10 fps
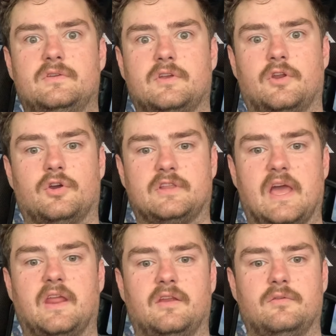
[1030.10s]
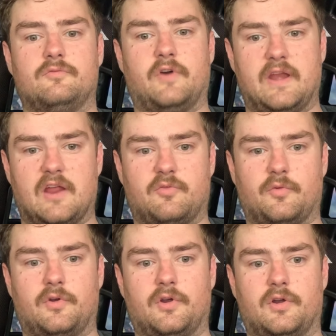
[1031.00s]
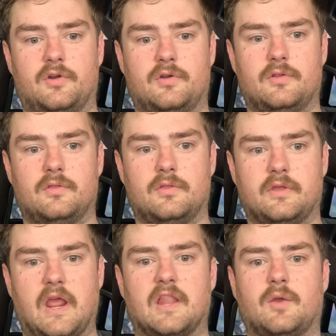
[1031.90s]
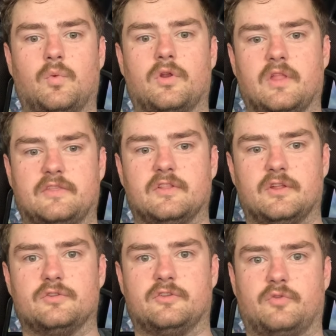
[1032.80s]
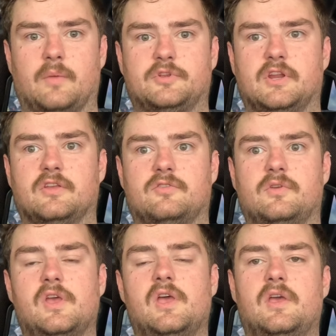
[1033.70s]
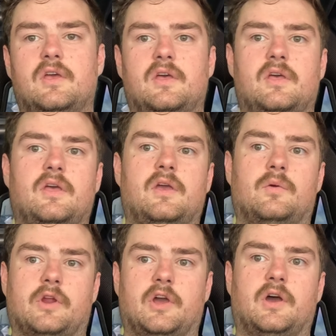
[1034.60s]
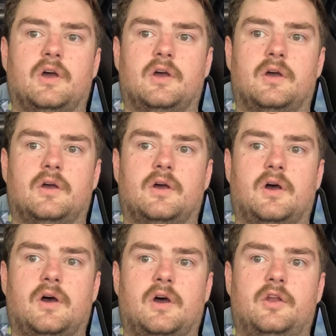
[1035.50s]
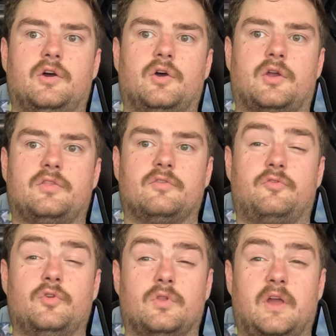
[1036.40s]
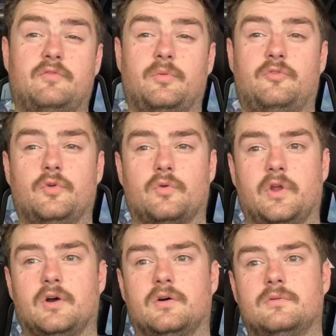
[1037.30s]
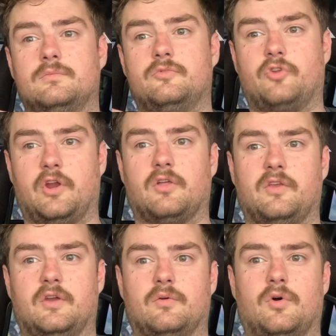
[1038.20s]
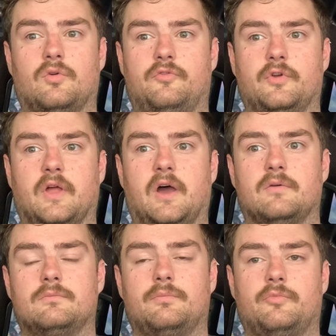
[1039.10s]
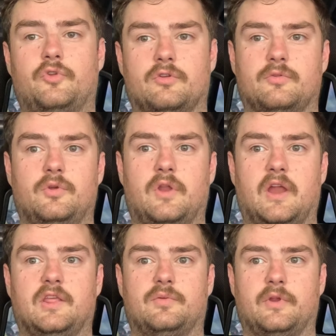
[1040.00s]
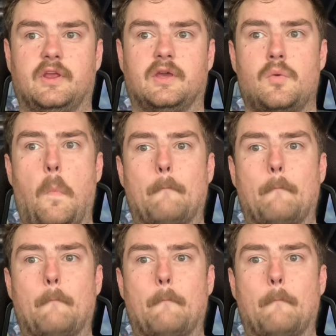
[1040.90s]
I'm gonna hook that in, find out if we're kind of where the little disruption is. We're gonna unhook the fuel line from the fuel rail, drain all the old fuel out, throw some new 93 in it.